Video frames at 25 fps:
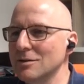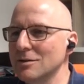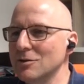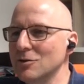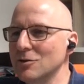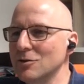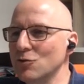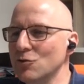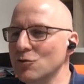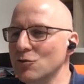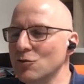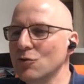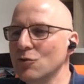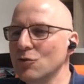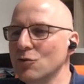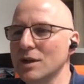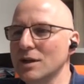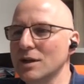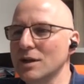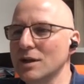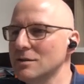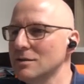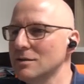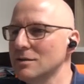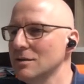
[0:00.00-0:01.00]
you know
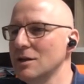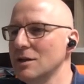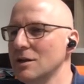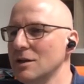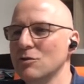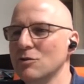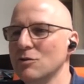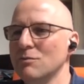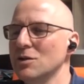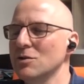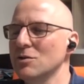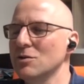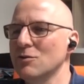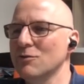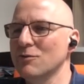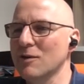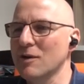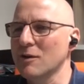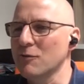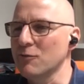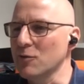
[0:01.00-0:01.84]
that in the middle of